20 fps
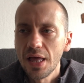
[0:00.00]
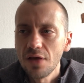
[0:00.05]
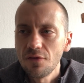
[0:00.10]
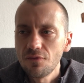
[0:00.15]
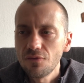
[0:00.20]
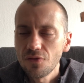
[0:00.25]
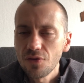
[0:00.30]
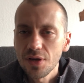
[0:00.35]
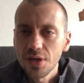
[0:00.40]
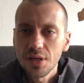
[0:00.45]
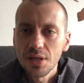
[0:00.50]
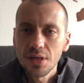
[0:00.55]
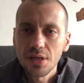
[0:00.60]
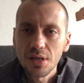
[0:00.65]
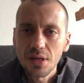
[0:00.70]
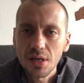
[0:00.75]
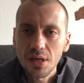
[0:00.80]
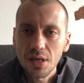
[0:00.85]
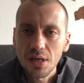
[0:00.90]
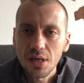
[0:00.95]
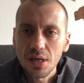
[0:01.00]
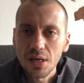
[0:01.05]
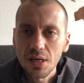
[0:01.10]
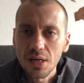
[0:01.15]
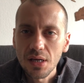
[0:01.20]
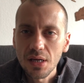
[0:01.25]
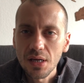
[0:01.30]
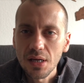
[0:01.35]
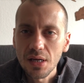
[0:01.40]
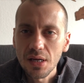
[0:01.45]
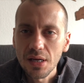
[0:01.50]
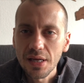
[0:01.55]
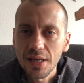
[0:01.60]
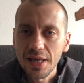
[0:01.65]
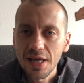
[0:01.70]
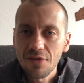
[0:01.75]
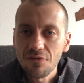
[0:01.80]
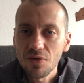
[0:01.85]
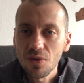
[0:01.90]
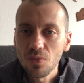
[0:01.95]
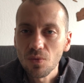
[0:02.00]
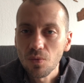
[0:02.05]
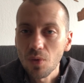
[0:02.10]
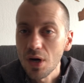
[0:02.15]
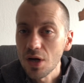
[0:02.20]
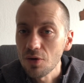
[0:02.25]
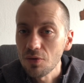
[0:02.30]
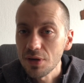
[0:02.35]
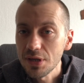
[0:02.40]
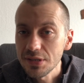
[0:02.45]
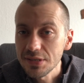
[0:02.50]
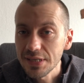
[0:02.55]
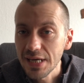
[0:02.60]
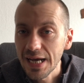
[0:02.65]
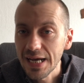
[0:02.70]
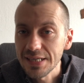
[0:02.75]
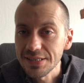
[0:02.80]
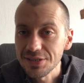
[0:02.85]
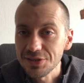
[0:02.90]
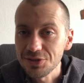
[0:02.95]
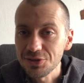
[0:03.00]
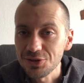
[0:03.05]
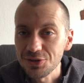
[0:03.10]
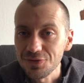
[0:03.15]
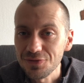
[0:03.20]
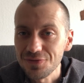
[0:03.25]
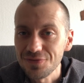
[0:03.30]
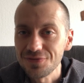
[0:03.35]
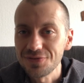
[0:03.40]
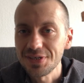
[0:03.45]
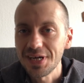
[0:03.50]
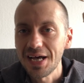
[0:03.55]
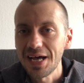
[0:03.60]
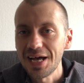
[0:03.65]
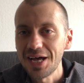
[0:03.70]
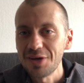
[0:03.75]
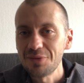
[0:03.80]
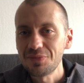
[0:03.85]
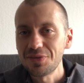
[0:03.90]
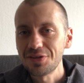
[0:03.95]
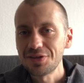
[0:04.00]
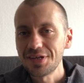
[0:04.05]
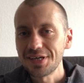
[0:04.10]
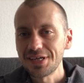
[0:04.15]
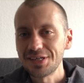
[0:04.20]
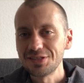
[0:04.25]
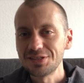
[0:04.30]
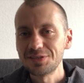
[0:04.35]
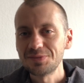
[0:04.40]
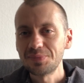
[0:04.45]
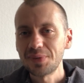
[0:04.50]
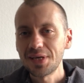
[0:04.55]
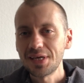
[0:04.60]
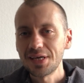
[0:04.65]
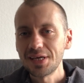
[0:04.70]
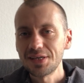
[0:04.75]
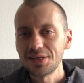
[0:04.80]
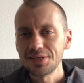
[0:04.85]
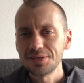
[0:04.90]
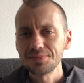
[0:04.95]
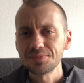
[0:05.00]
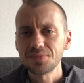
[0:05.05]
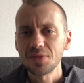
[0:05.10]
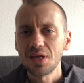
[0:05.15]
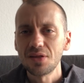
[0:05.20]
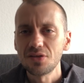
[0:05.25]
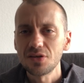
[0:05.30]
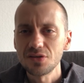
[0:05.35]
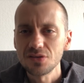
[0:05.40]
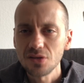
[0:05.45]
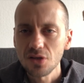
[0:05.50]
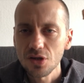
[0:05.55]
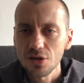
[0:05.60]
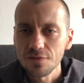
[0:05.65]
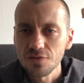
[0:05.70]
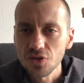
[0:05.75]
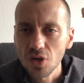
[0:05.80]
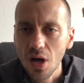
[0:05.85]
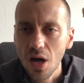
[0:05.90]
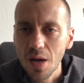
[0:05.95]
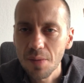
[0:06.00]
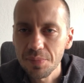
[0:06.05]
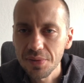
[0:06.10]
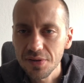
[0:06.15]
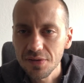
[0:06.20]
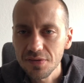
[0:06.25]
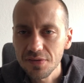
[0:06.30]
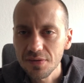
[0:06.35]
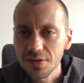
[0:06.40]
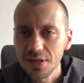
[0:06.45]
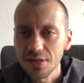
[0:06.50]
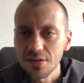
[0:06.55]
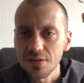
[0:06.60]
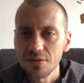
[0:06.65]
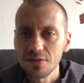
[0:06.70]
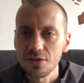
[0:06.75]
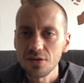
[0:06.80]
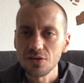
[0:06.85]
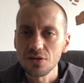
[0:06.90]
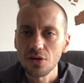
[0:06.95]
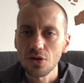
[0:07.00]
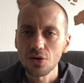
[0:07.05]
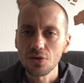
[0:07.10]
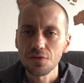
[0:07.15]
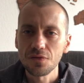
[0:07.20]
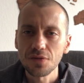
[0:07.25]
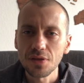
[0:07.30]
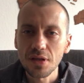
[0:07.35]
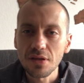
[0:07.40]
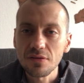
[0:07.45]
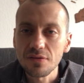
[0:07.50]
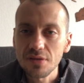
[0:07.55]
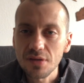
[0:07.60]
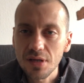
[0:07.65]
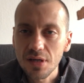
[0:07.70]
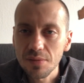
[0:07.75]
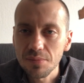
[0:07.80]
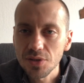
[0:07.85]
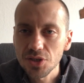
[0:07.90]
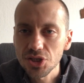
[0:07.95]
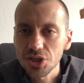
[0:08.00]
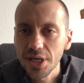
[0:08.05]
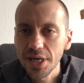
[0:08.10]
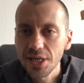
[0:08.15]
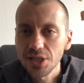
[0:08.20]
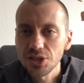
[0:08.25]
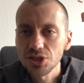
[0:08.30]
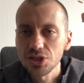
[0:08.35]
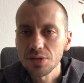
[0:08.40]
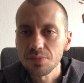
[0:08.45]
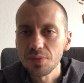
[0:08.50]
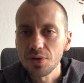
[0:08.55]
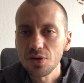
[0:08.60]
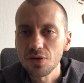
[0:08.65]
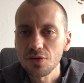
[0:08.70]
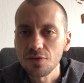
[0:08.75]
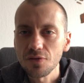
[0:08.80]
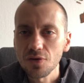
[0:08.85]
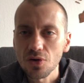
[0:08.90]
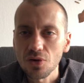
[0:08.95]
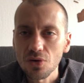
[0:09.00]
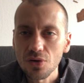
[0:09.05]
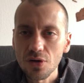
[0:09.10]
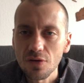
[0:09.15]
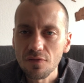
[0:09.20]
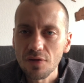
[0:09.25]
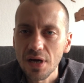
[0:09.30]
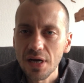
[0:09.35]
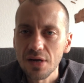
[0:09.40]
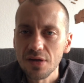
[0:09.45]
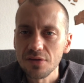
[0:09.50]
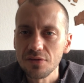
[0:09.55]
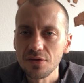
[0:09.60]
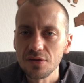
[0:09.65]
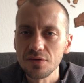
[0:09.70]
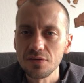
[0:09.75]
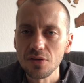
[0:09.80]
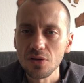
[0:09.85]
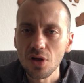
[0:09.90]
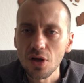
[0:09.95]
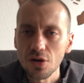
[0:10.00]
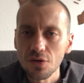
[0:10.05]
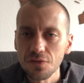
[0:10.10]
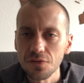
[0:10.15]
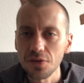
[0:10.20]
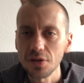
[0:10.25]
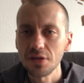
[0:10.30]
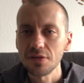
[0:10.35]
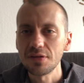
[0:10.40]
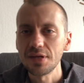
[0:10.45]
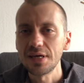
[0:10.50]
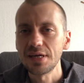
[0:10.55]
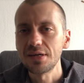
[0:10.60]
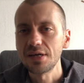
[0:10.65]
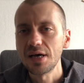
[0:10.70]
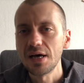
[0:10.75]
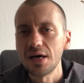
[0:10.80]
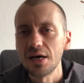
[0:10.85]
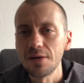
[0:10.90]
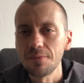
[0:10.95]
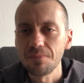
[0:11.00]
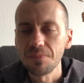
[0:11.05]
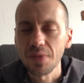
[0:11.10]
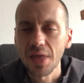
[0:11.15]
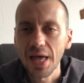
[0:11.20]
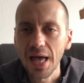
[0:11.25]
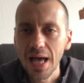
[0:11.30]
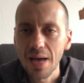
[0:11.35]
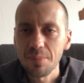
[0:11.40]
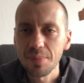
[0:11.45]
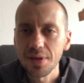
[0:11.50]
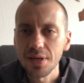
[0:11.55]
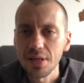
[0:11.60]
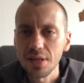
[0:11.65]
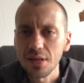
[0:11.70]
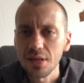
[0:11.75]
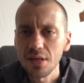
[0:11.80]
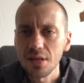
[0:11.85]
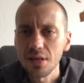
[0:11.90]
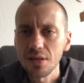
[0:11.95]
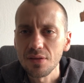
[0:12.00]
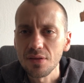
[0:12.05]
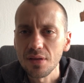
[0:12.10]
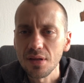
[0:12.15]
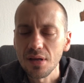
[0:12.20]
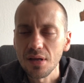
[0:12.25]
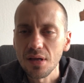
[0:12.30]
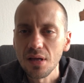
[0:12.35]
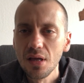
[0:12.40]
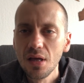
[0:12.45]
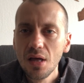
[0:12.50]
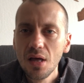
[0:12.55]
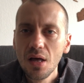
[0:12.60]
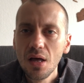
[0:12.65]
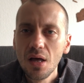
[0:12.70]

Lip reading: Every one of us has a sort of time that they can spend, and there's a lot of topics and there's a lot of things that are going to be changing because of coronavirus. There's a lot of things that happening in the